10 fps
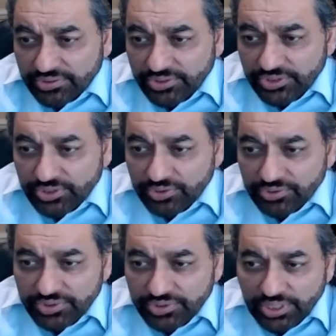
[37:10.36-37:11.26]

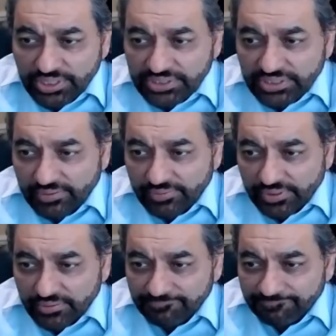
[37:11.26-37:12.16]
June
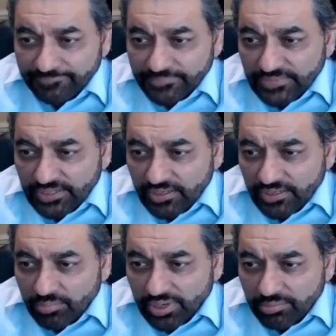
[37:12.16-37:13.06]
27.
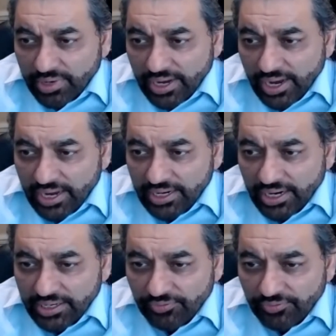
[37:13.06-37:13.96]
But my
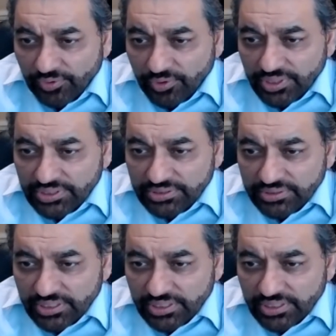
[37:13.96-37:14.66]
I-94 is